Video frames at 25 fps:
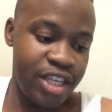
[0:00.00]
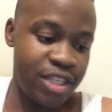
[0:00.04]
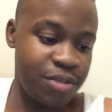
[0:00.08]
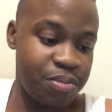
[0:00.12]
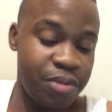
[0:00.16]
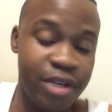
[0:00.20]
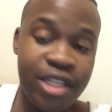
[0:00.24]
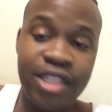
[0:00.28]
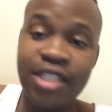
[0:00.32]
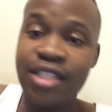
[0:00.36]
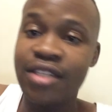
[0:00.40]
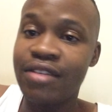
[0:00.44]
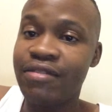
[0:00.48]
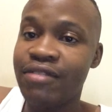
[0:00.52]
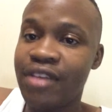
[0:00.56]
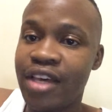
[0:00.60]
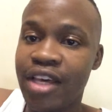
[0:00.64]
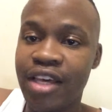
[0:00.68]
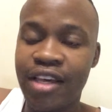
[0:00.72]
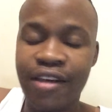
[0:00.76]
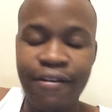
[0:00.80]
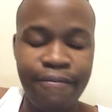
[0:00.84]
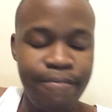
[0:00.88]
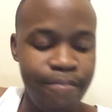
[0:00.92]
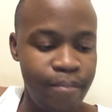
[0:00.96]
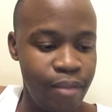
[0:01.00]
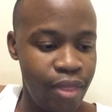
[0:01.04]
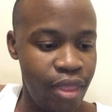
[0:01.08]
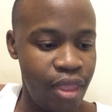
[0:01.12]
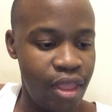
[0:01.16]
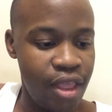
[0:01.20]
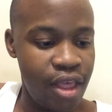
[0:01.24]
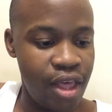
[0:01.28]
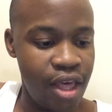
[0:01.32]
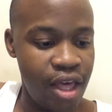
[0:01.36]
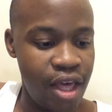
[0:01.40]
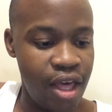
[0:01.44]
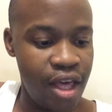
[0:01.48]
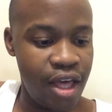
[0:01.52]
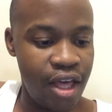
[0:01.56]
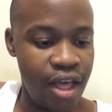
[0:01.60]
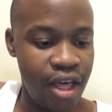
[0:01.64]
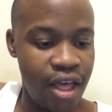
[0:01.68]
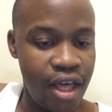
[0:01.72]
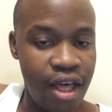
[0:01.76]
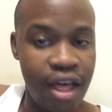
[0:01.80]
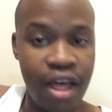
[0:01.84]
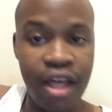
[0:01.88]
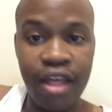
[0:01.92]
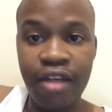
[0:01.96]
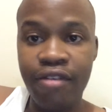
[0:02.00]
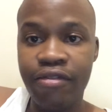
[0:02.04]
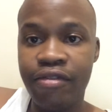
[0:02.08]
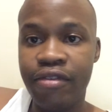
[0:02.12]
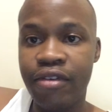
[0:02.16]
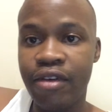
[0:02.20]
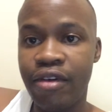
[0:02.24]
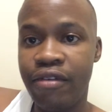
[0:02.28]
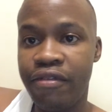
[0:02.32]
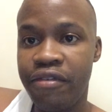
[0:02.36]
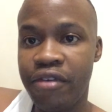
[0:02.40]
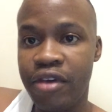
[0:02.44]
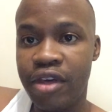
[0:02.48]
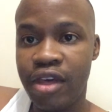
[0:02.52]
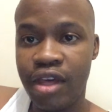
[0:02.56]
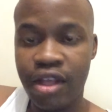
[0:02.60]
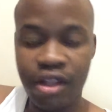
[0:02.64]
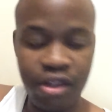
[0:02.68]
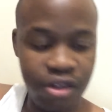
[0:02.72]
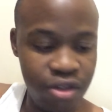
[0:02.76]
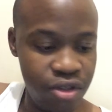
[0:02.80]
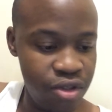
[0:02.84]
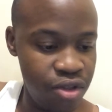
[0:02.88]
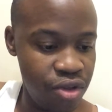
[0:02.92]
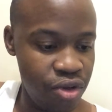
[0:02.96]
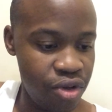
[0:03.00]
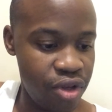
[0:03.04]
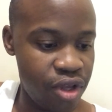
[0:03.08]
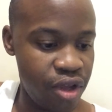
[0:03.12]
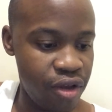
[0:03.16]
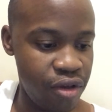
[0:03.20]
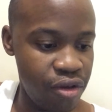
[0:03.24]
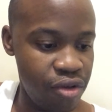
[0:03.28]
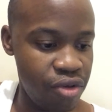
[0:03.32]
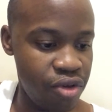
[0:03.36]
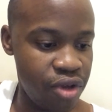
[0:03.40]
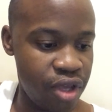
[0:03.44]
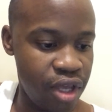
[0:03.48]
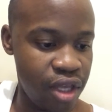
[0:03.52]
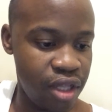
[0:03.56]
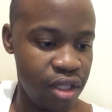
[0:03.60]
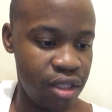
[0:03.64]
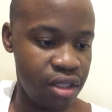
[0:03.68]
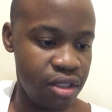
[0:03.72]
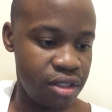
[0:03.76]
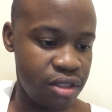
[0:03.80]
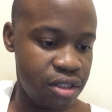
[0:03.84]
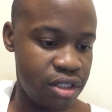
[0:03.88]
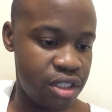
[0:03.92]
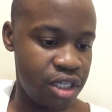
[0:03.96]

expensive, eh? If you can